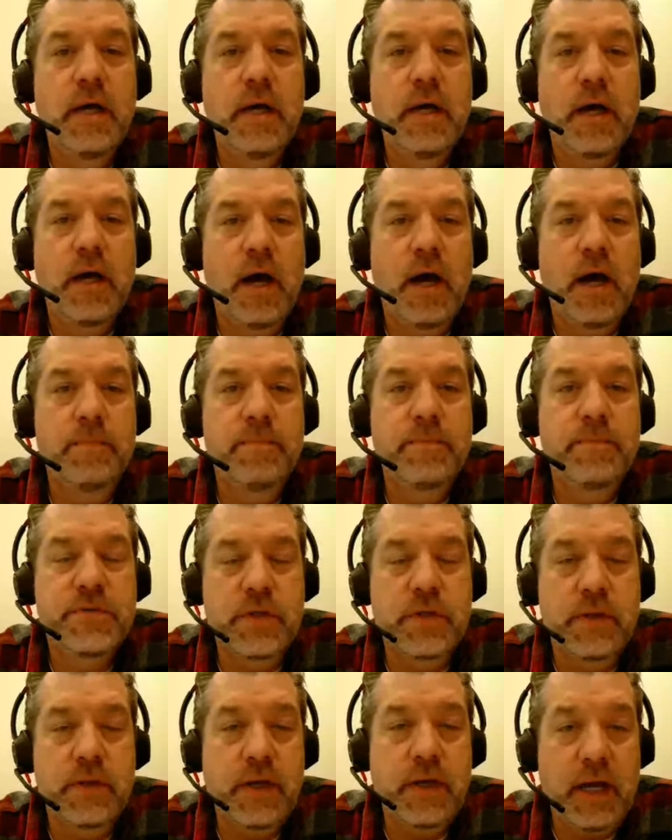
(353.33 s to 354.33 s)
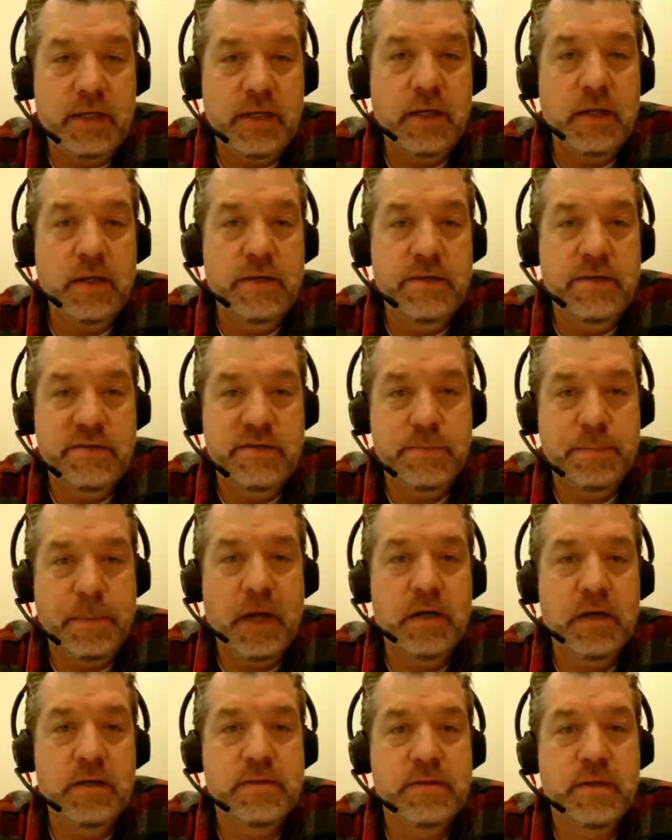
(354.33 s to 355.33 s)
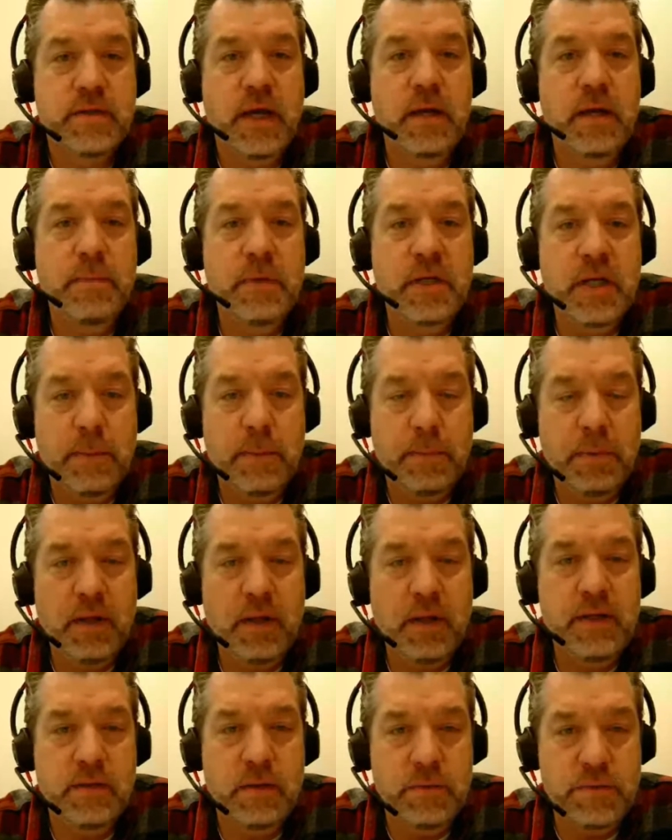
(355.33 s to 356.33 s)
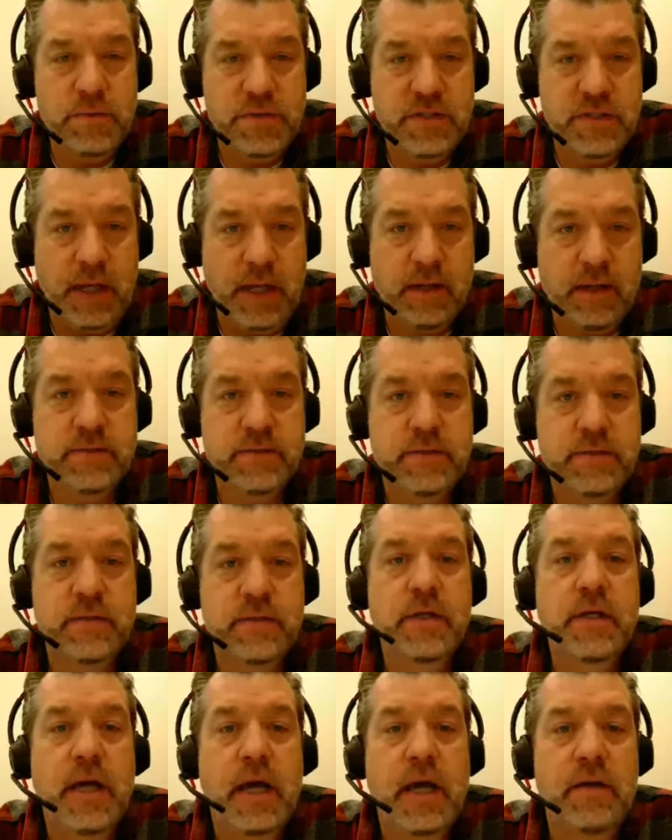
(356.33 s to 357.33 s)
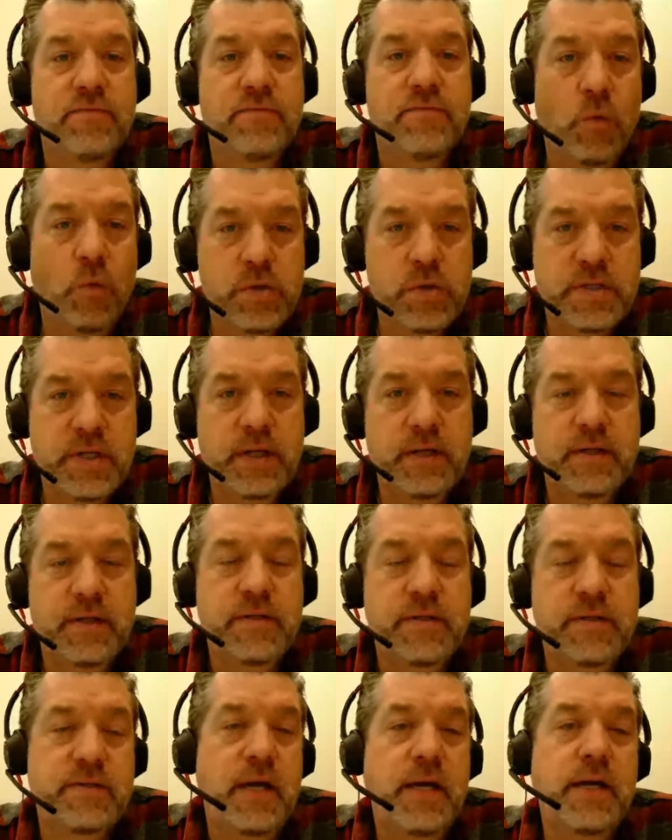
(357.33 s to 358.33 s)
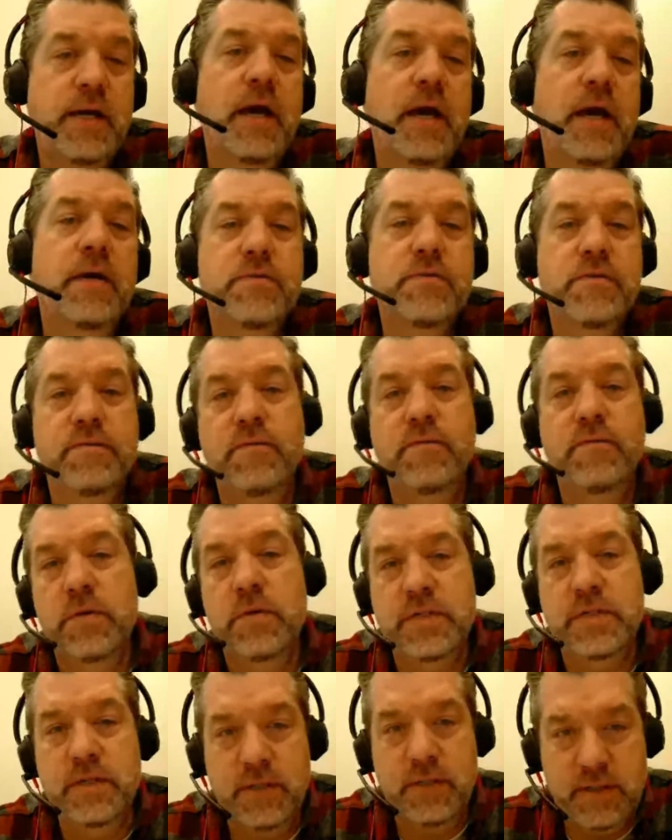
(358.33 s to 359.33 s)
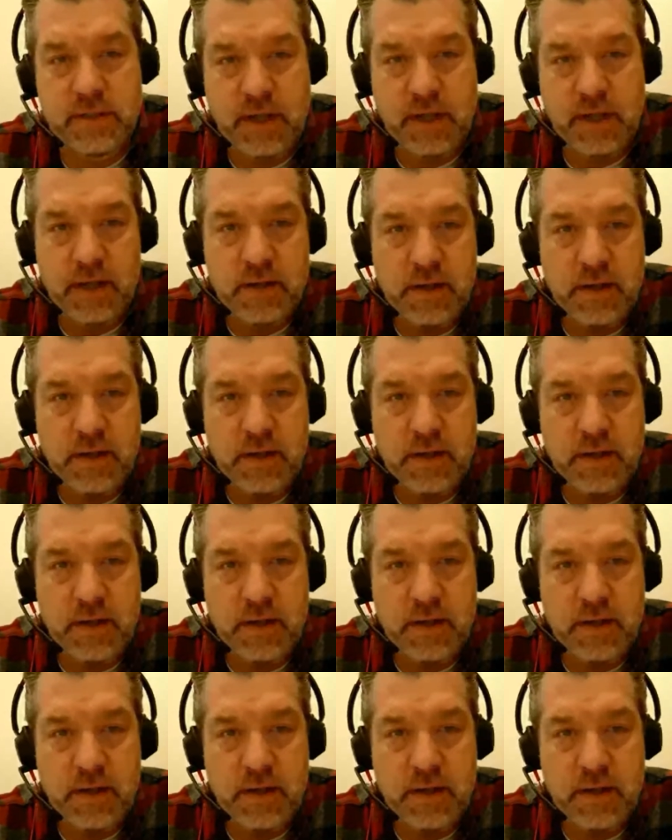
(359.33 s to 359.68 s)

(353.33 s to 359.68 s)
So the idea is spirits can manipulate those 6. and force it to say yes or force it to say